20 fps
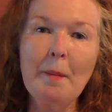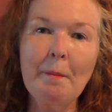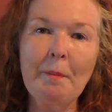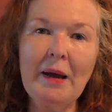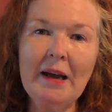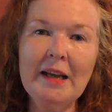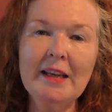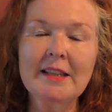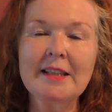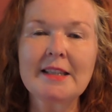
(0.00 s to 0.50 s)

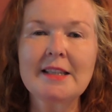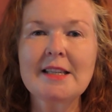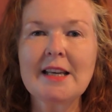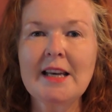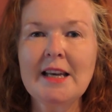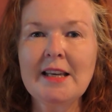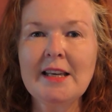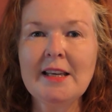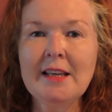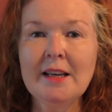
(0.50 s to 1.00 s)
Back in the
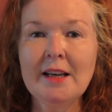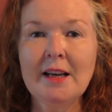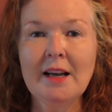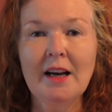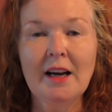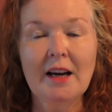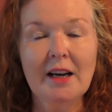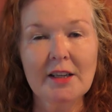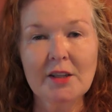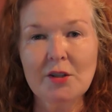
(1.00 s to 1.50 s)
day,
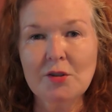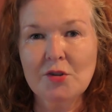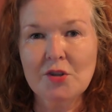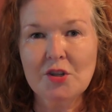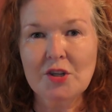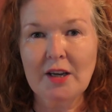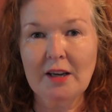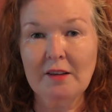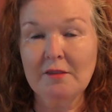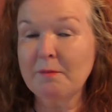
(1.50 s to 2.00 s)
I used
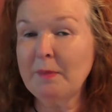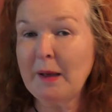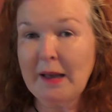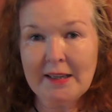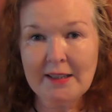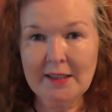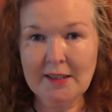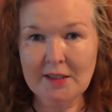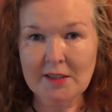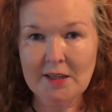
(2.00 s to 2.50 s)
to have
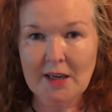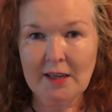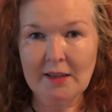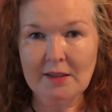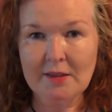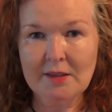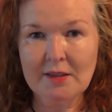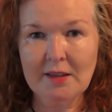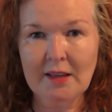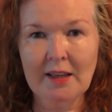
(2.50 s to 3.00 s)
panic
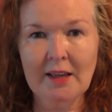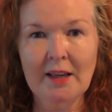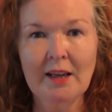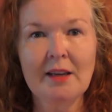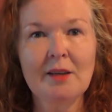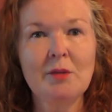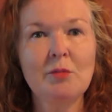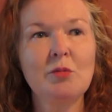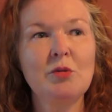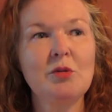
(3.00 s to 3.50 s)
attacks and
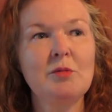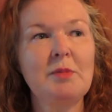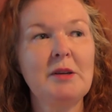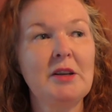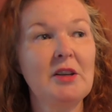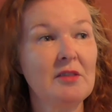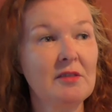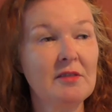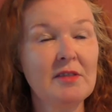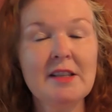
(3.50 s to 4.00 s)
I would be
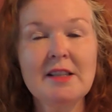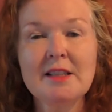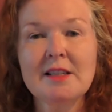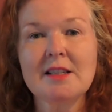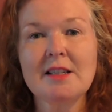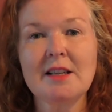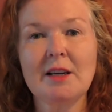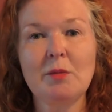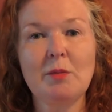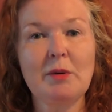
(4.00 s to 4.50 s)

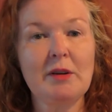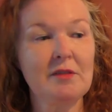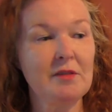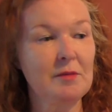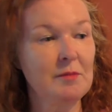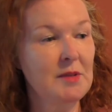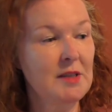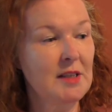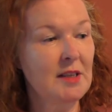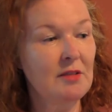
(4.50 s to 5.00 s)
convinced I went
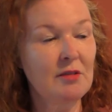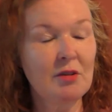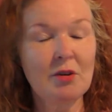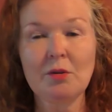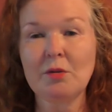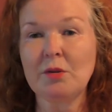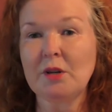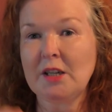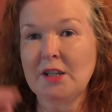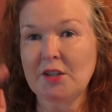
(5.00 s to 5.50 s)
from
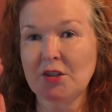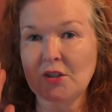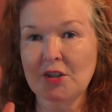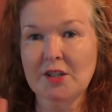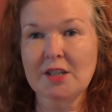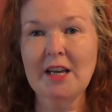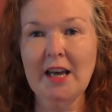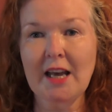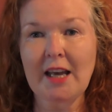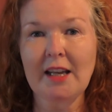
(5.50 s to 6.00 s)
0 to
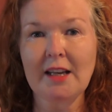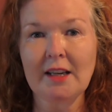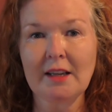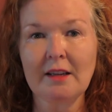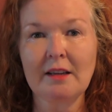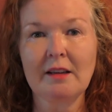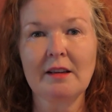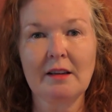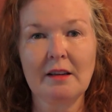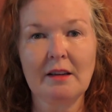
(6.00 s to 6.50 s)

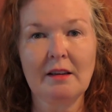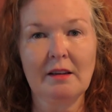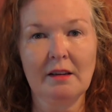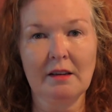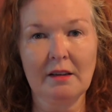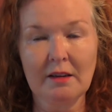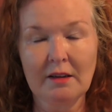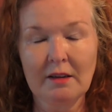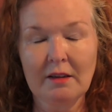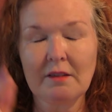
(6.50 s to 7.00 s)
10
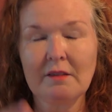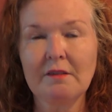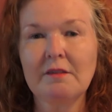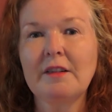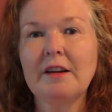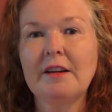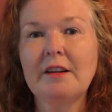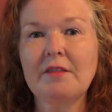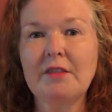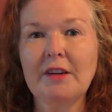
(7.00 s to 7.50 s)

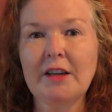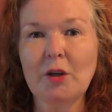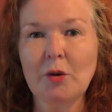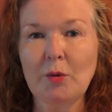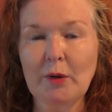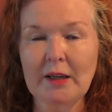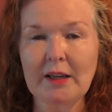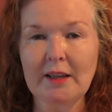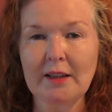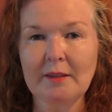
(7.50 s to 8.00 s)
very, very
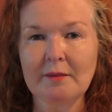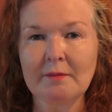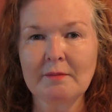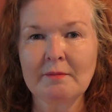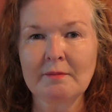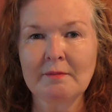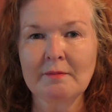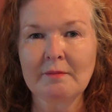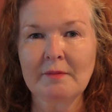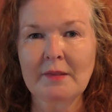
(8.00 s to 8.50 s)
quickly.
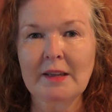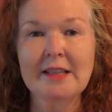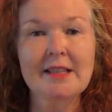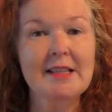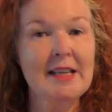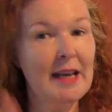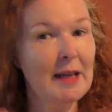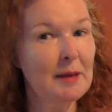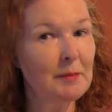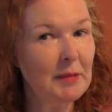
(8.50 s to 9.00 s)

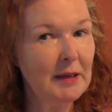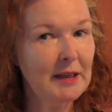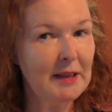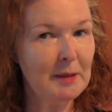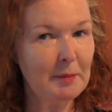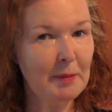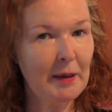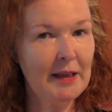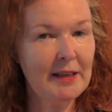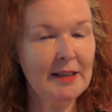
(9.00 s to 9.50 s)
10 being
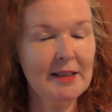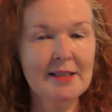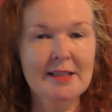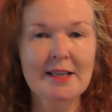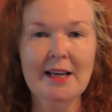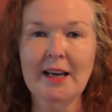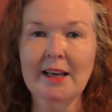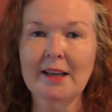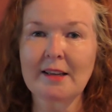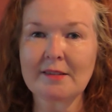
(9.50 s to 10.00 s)
the panic
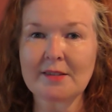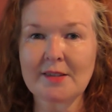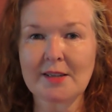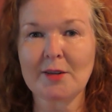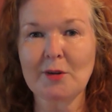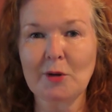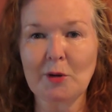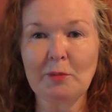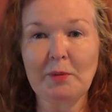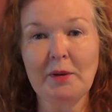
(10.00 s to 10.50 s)
attack,
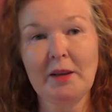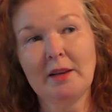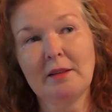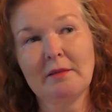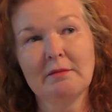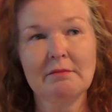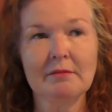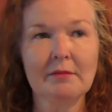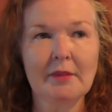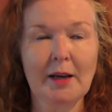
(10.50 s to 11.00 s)
0
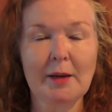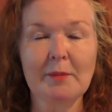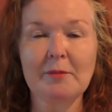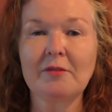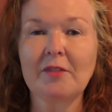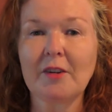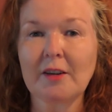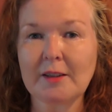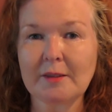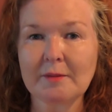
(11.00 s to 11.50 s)
being I'm
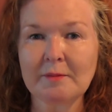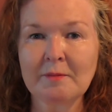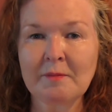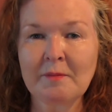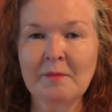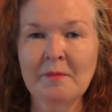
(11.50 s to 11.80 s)
fine.